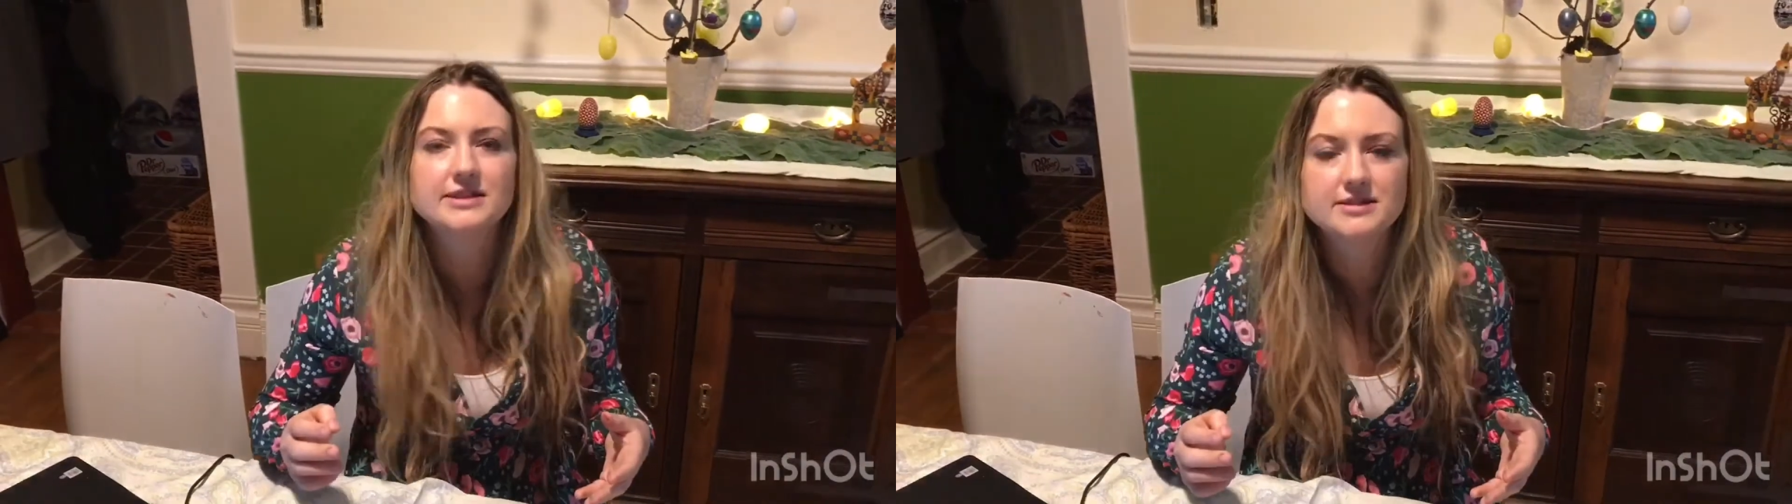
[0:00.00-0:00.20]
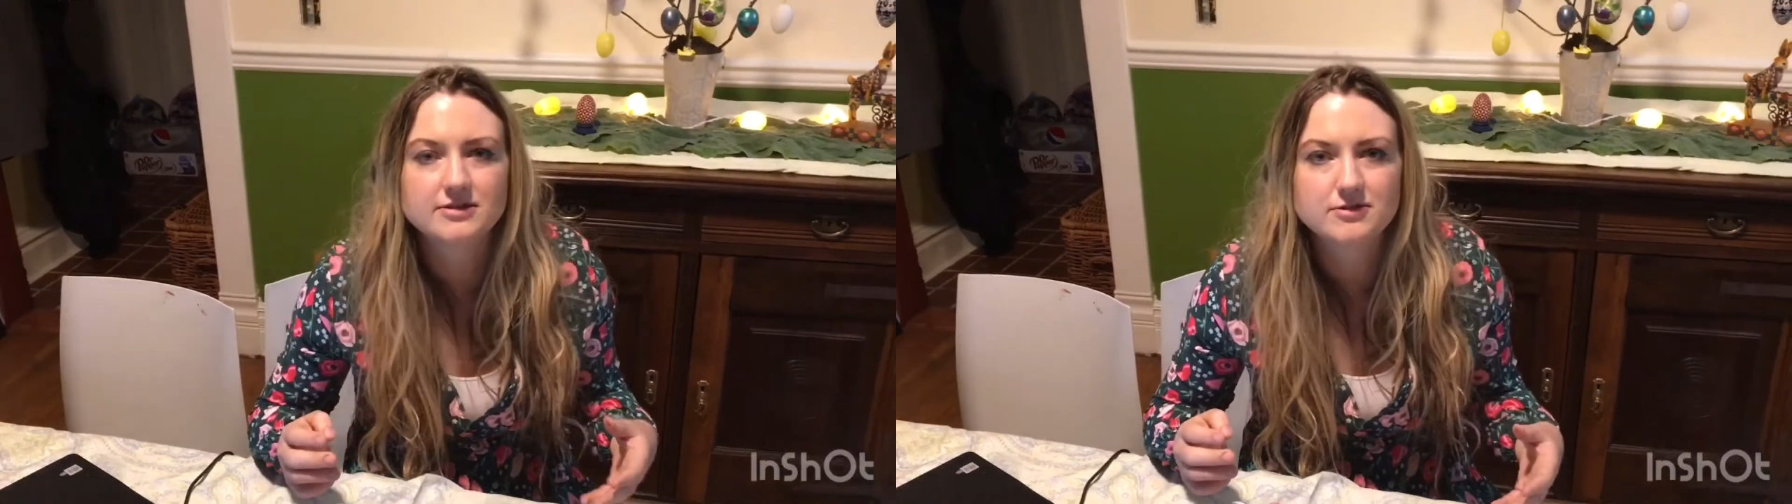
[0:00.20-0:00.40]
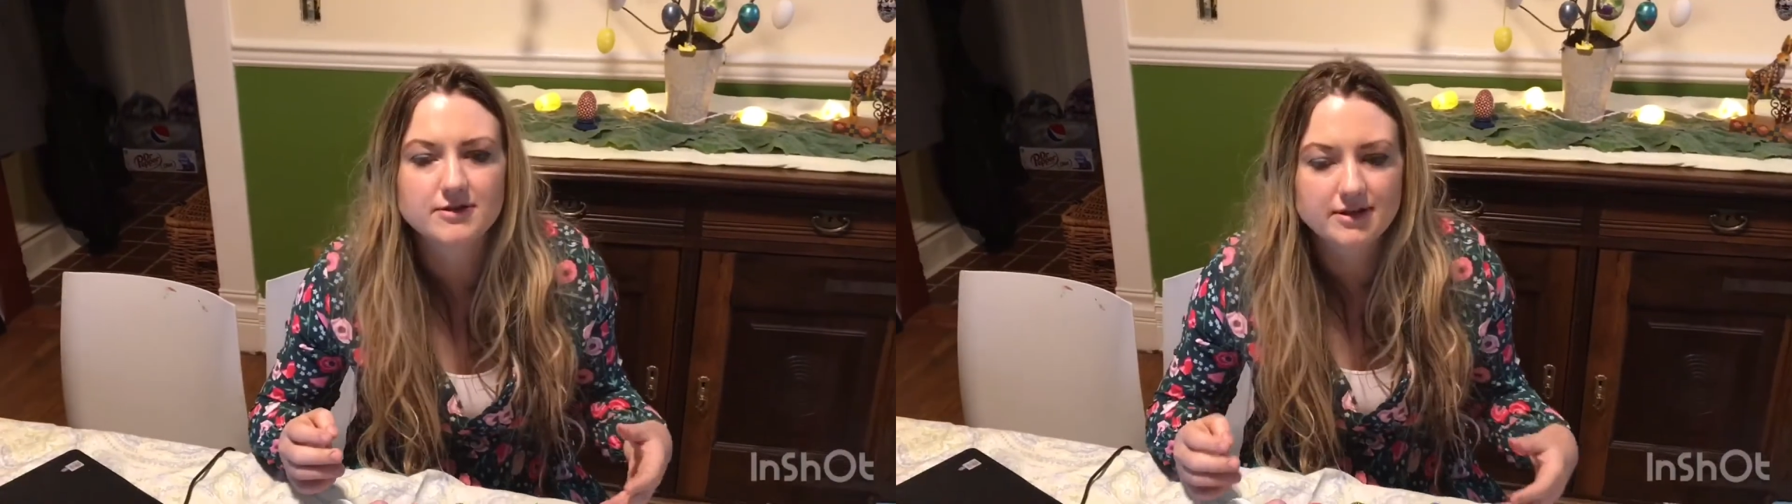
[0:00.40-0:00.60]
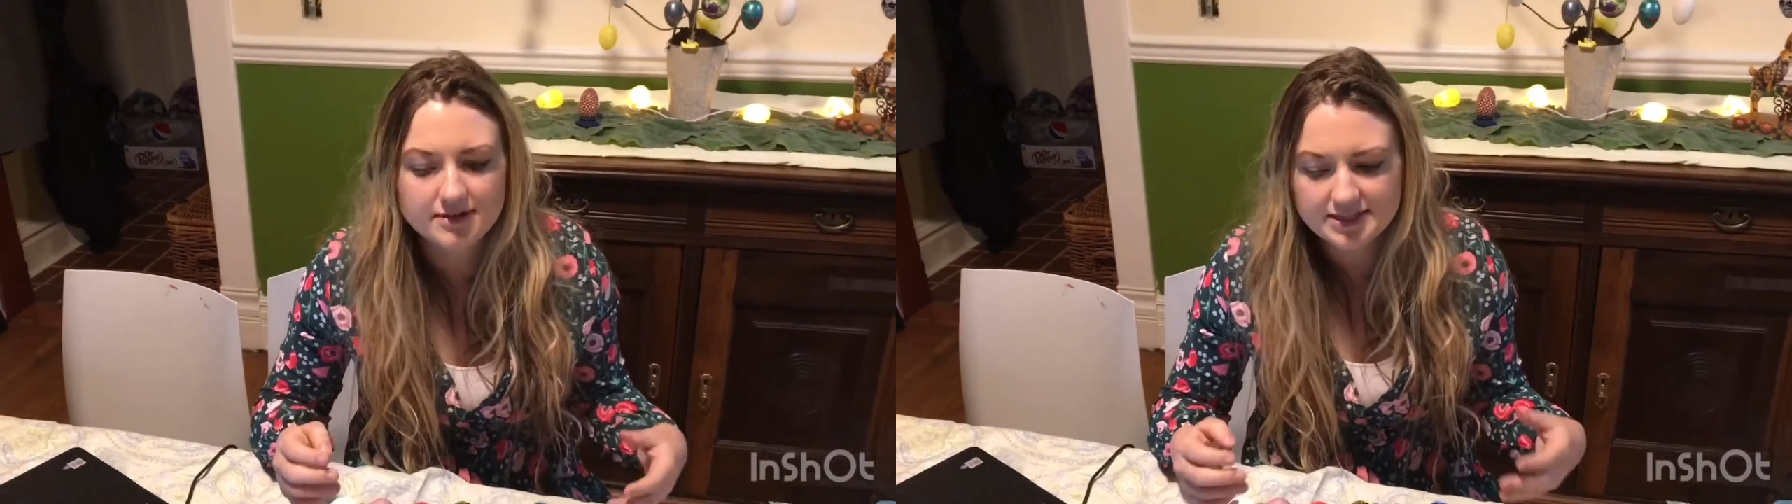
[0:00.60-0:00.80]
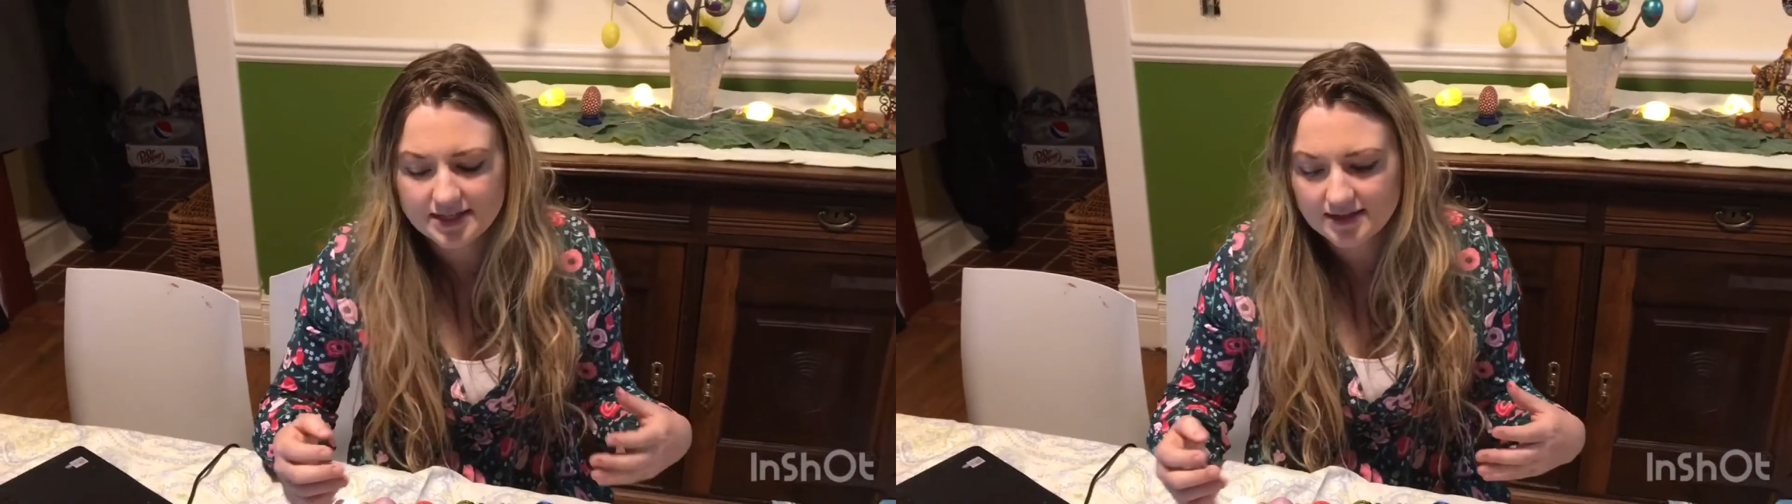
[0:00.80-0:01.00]
tutorial
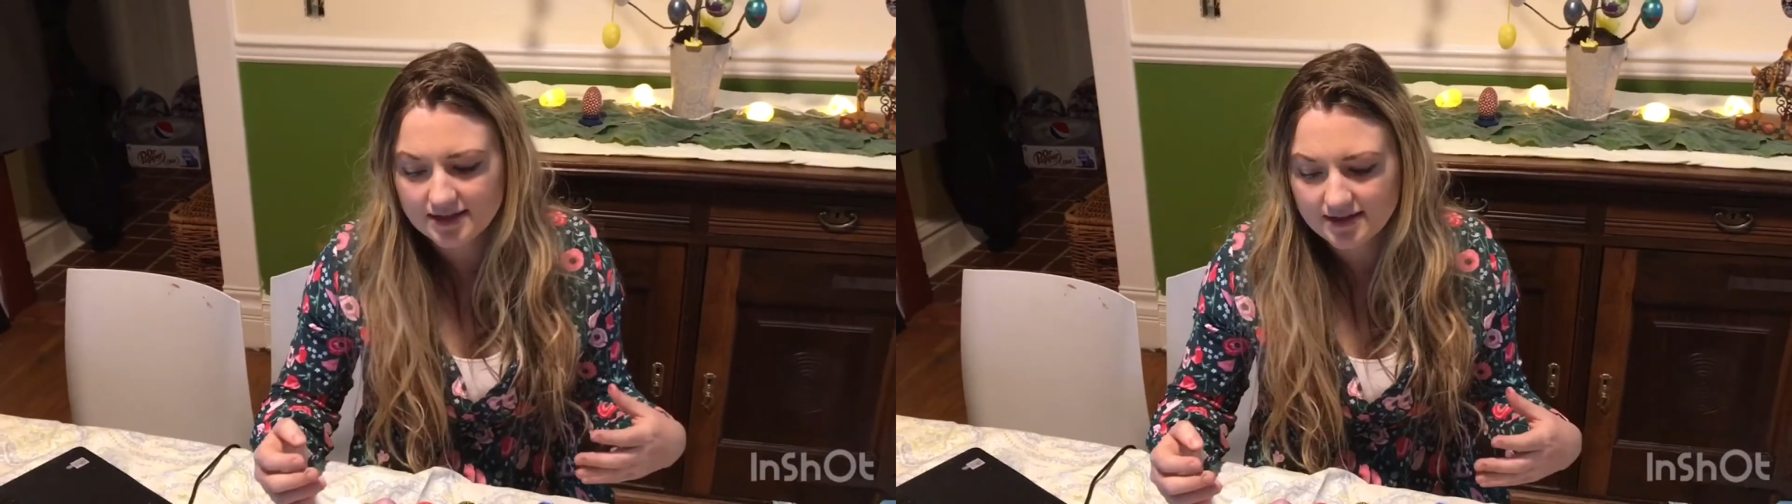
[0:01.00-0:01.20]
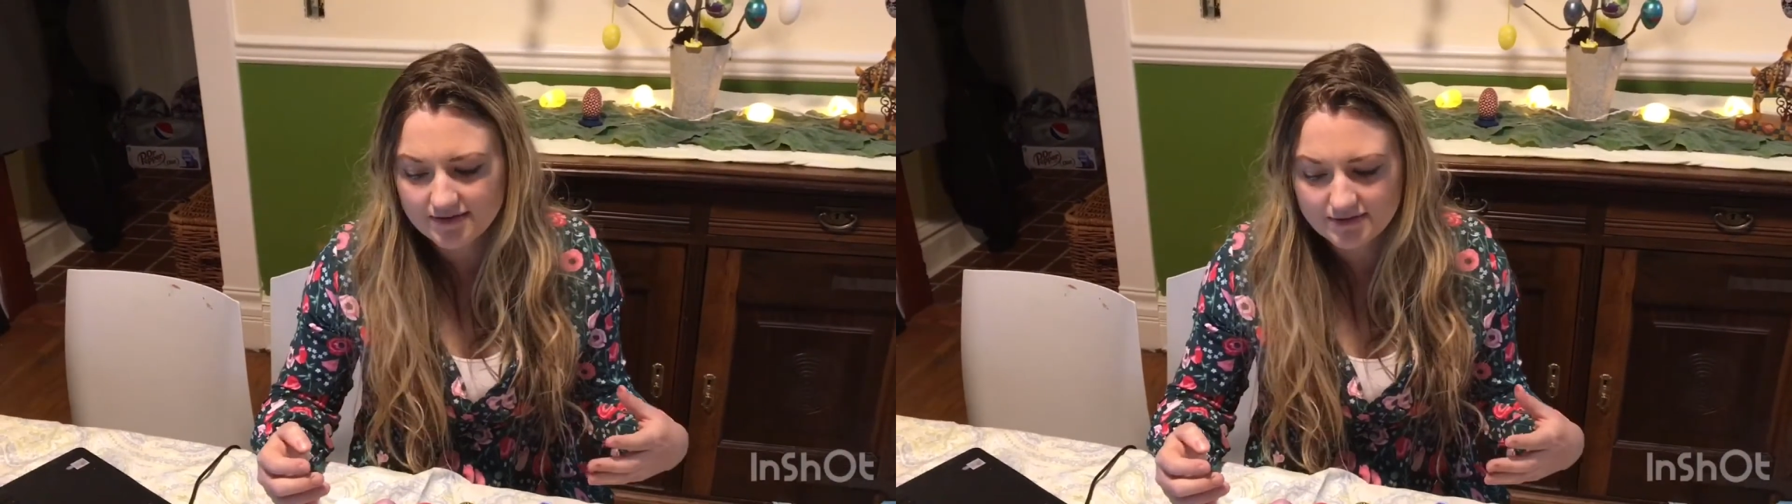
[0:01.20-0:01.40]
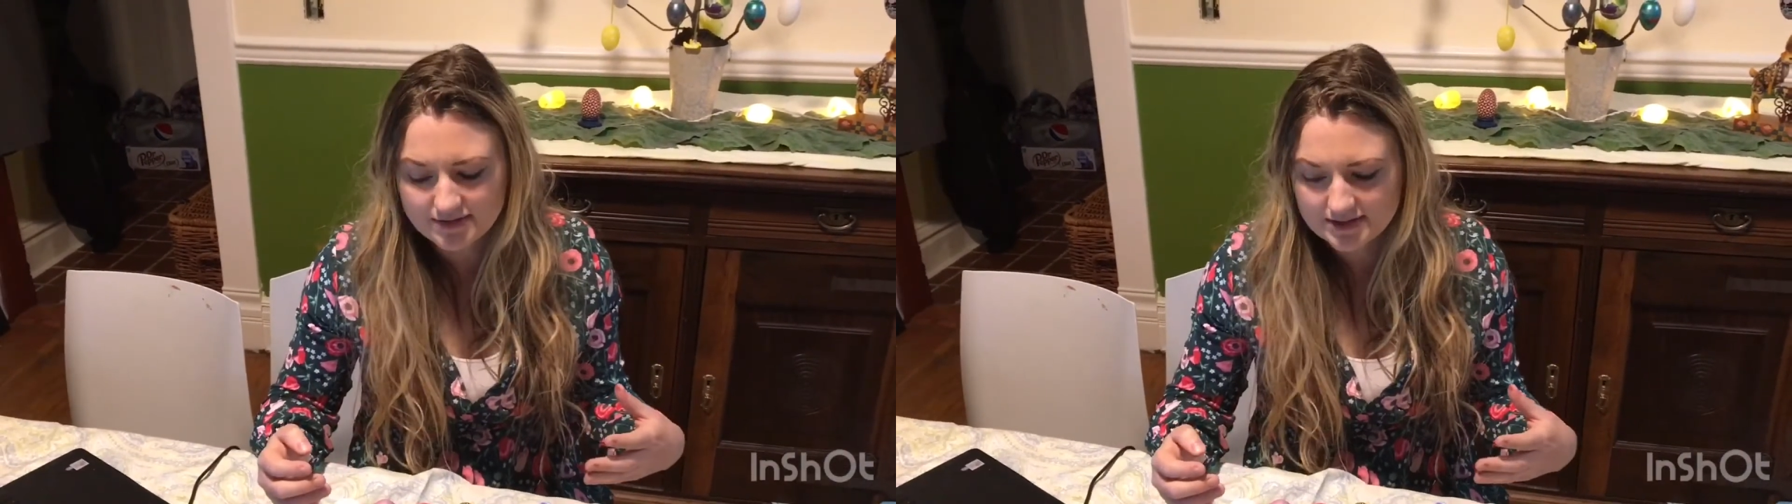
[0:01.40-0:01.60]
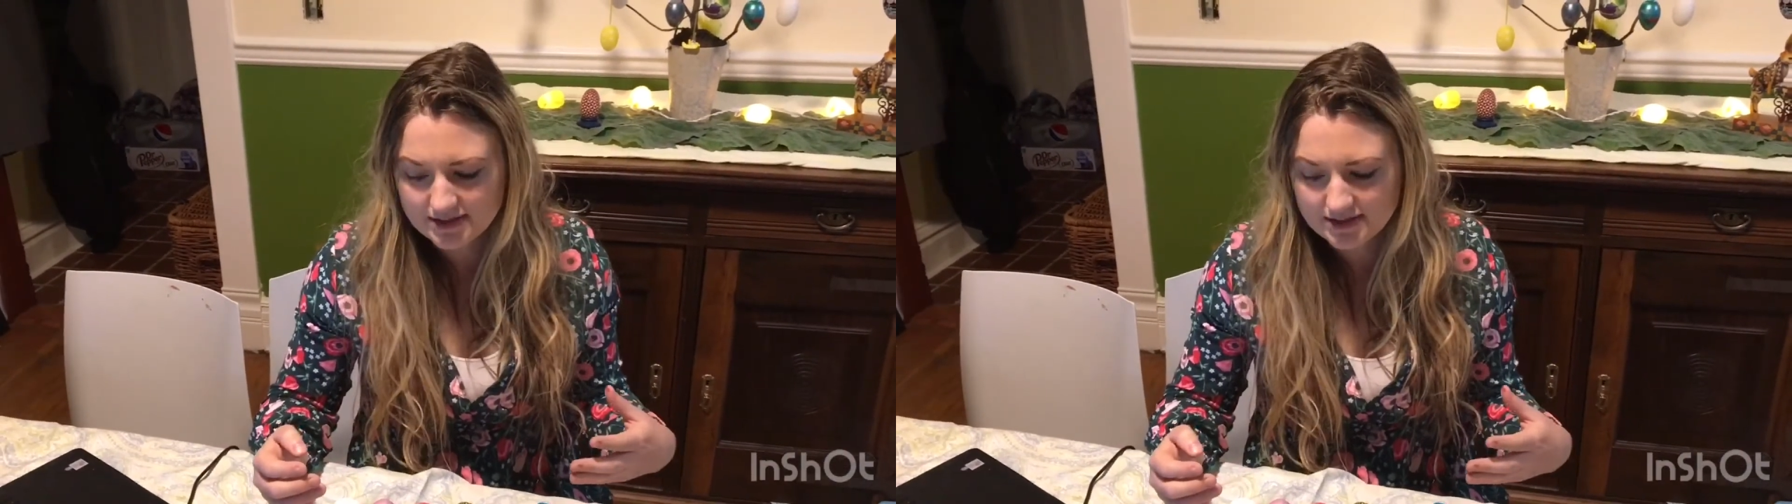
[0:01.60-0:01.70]
because I think everyone's going